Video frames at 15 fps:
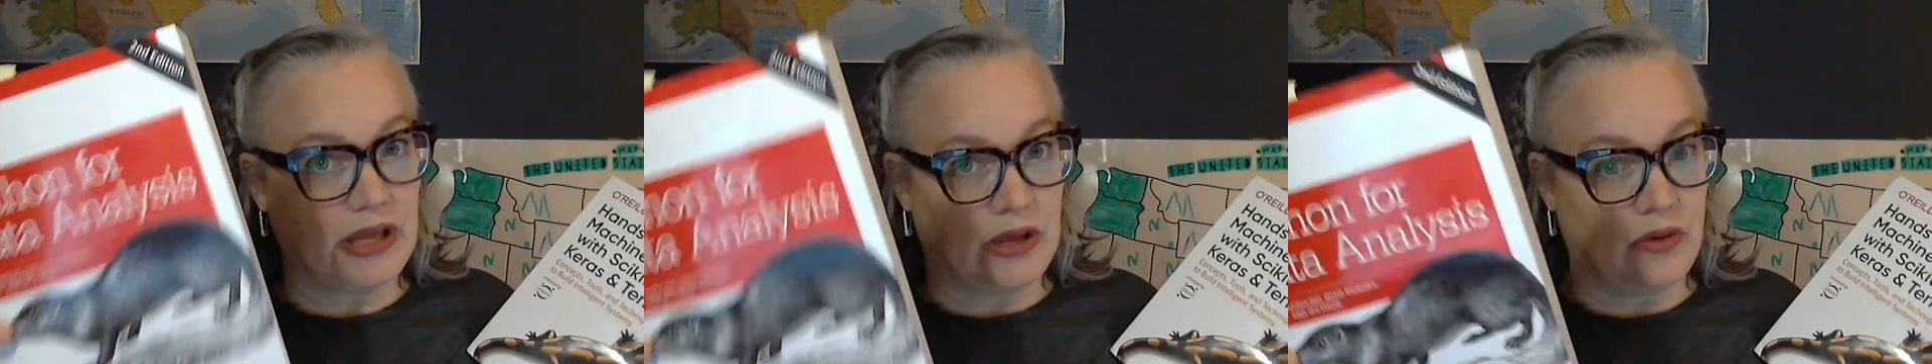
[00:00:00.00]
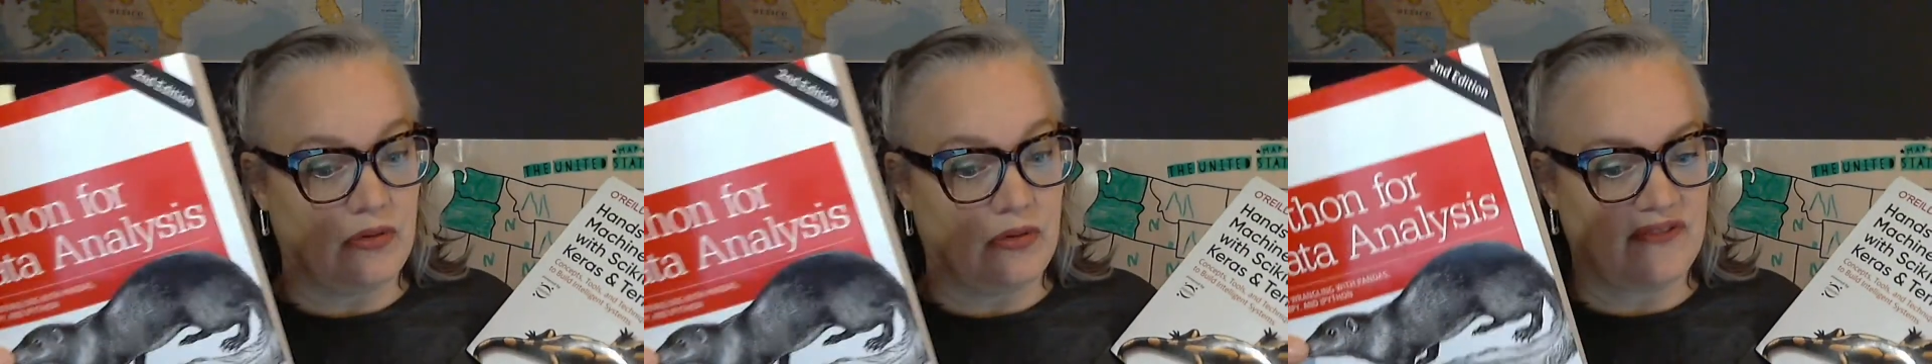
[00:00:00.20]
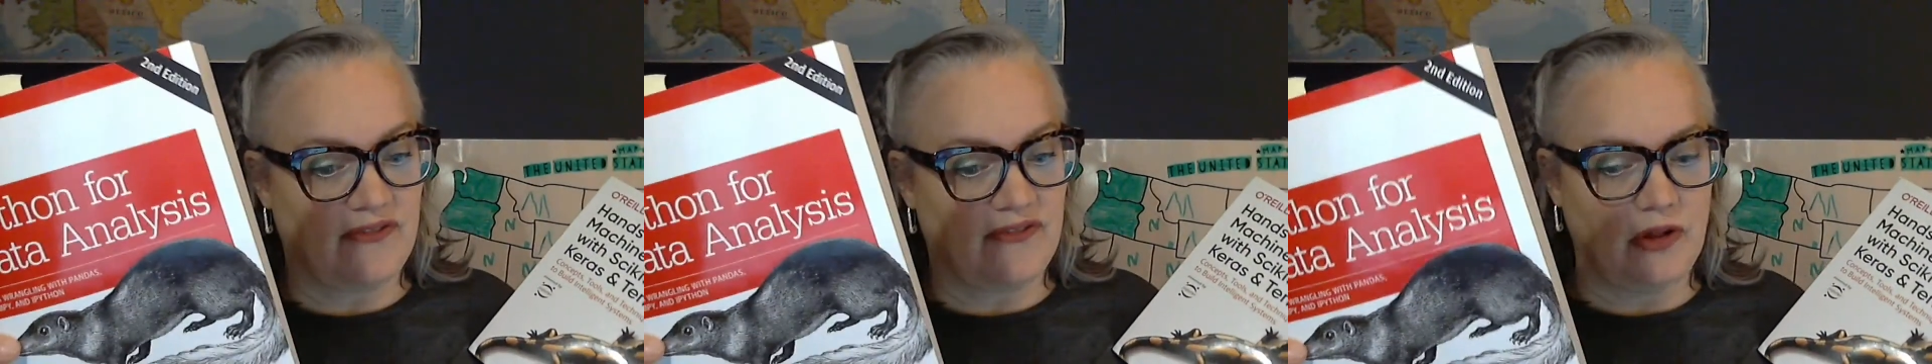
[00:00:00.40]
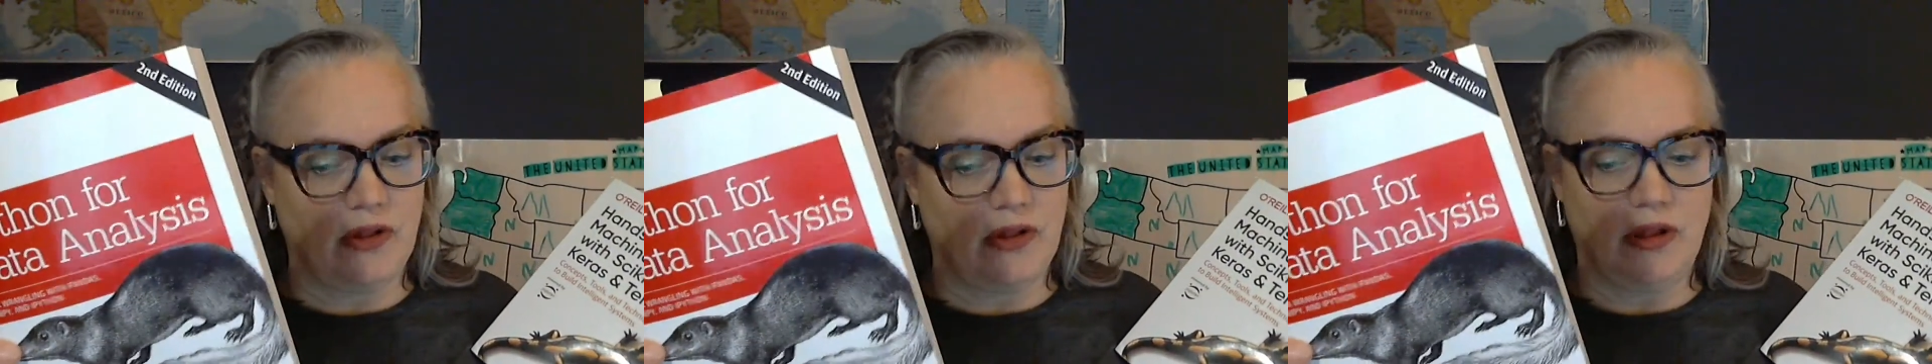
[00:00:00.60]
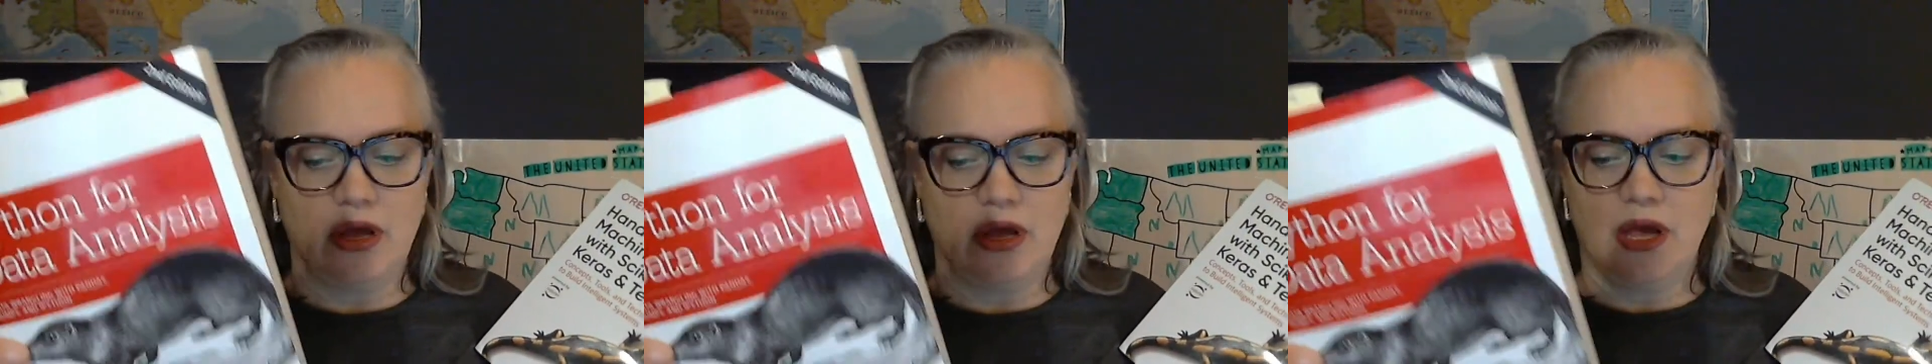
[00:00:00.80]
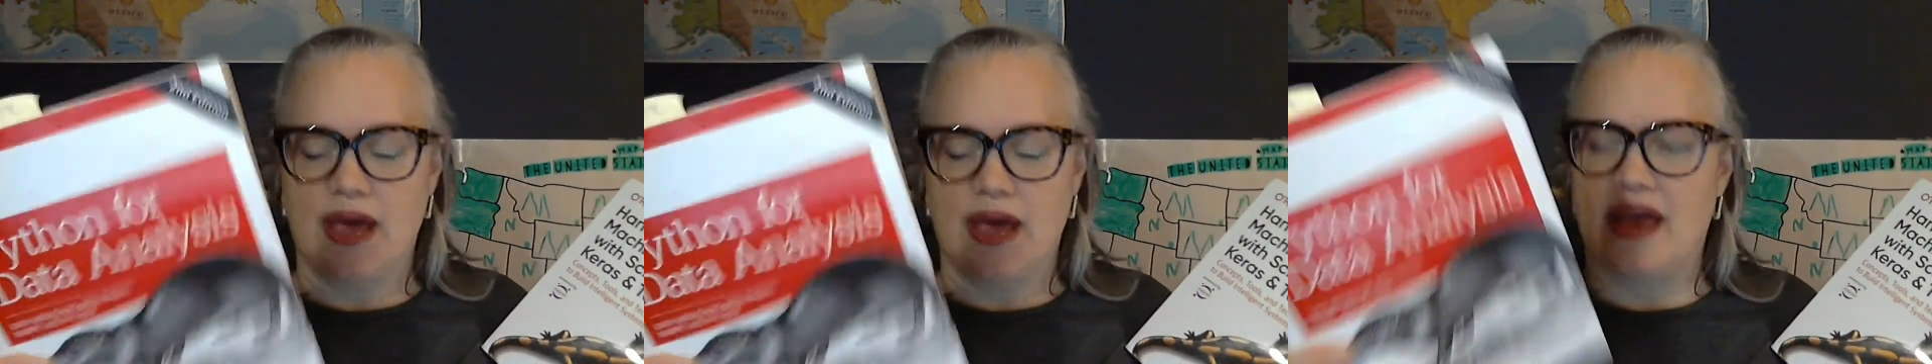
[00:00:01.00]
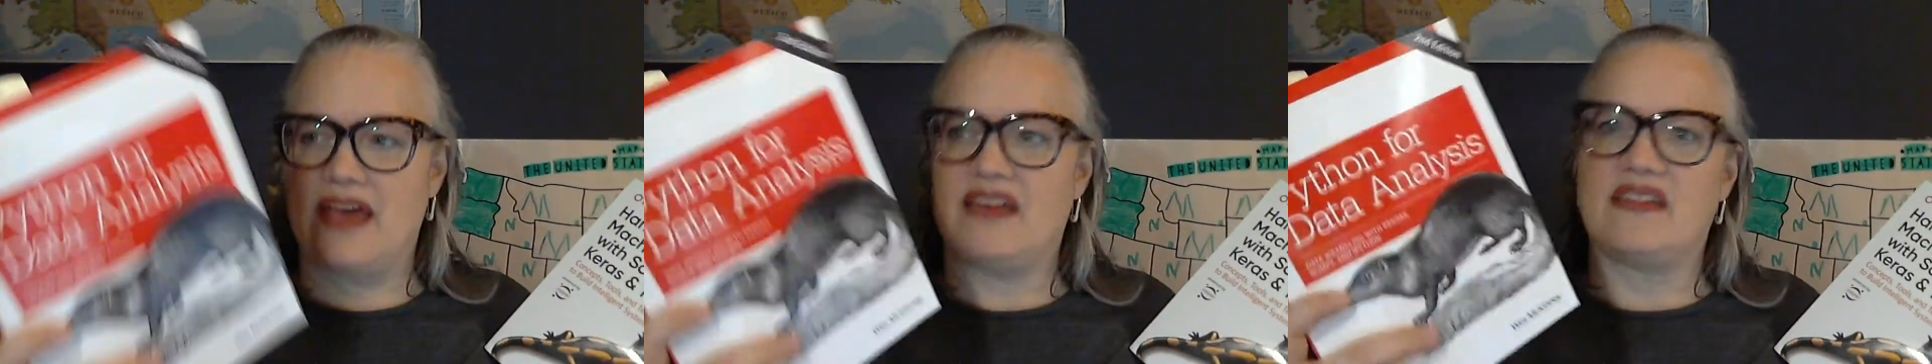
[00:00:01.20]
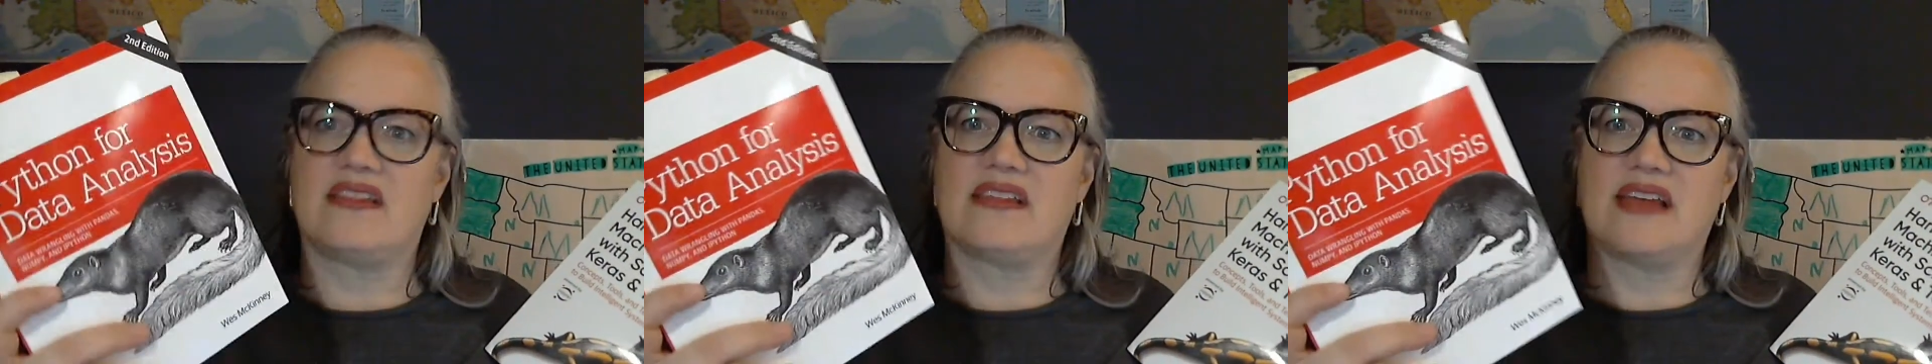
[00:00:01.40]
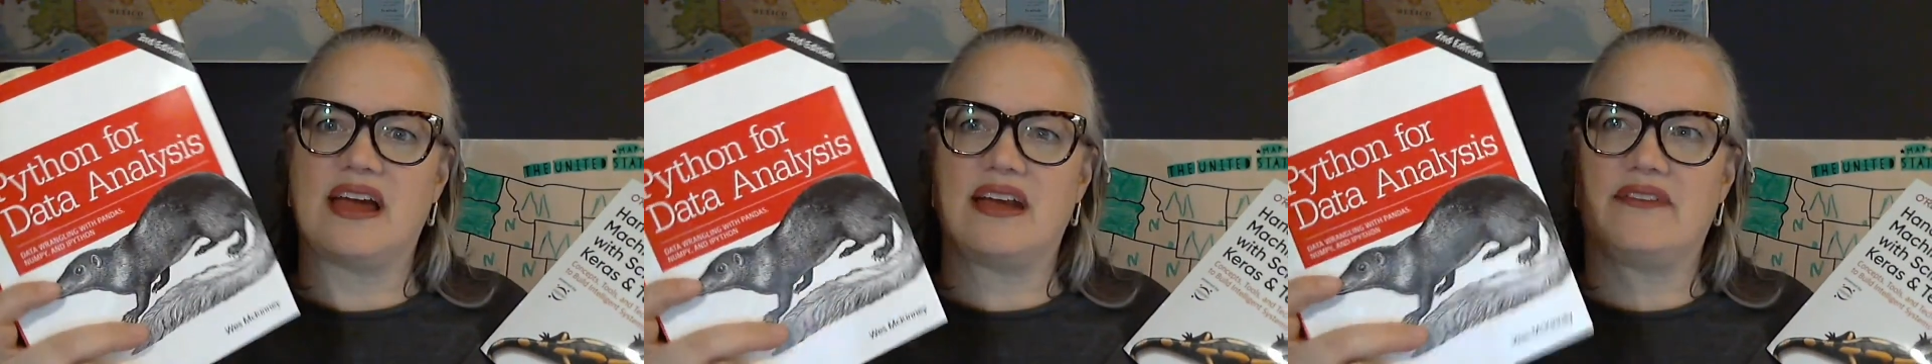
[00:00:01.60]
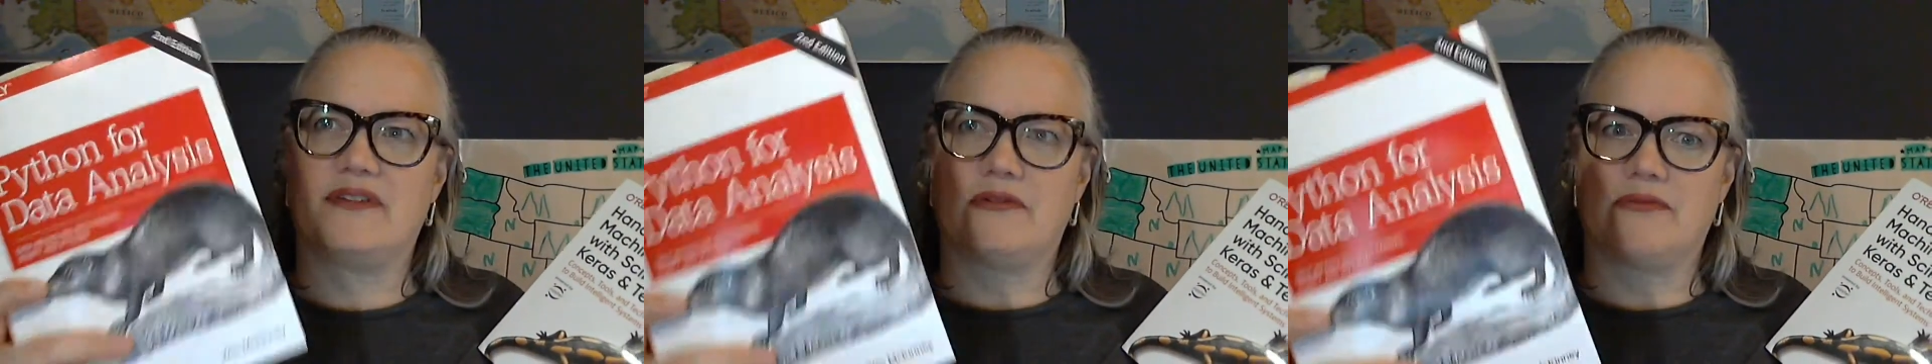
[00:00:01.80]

useful as kind of a